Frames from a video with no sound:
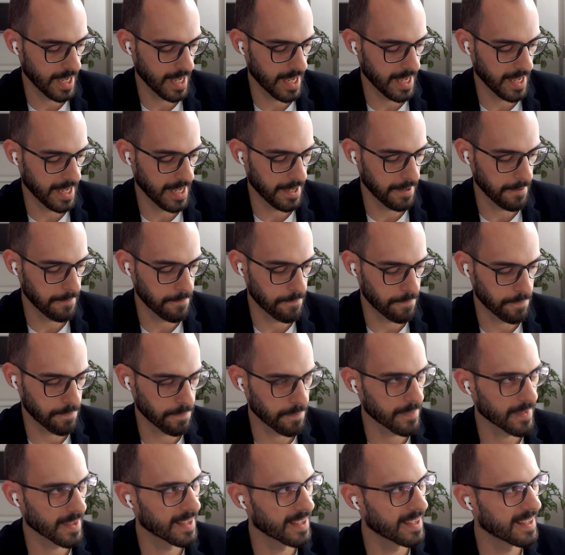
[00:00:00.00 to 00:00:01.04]

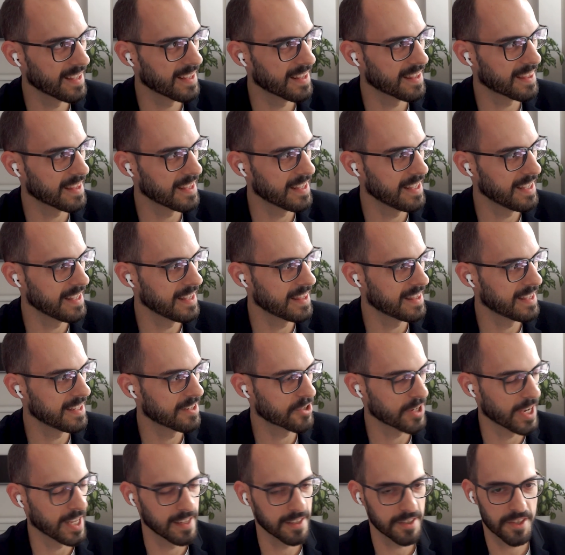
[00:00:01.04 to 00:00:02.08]
the
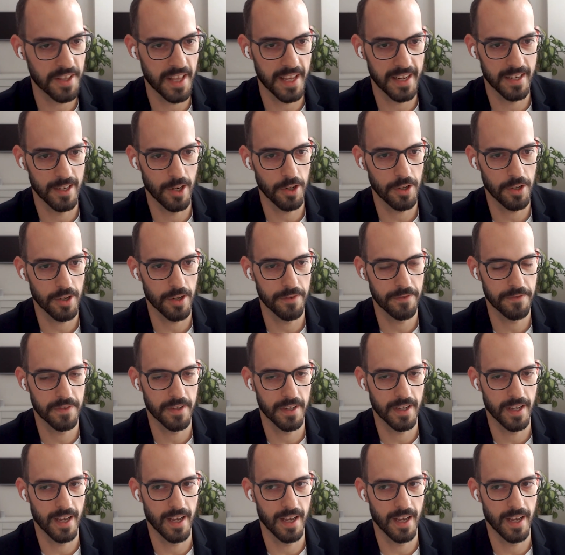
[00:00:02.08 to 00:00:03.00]
challenge that a lot of